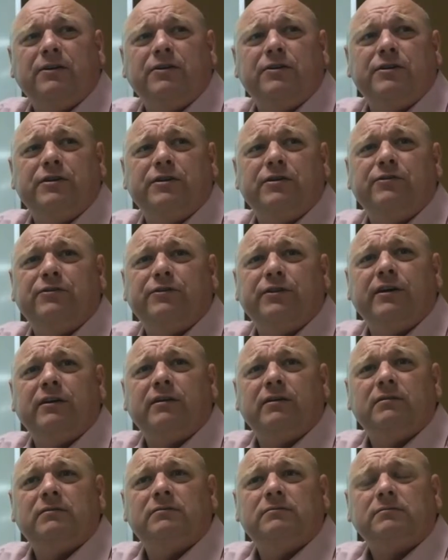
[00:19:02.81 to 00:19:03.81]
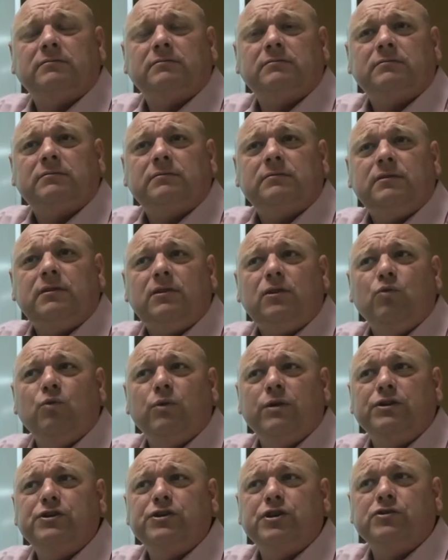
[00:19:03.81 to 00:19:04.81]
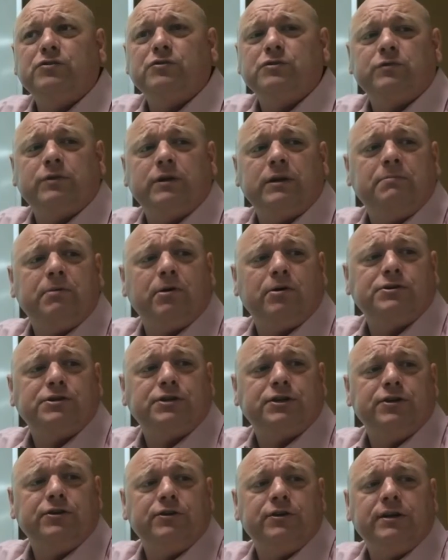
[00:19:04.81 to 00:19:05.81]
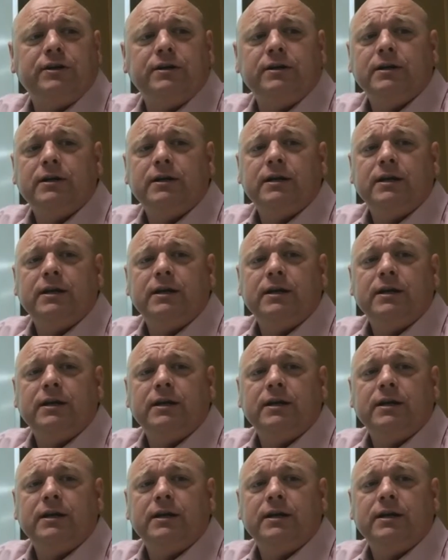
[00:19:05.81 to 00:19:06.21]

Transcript: of hundred years there where the church was really persecuted.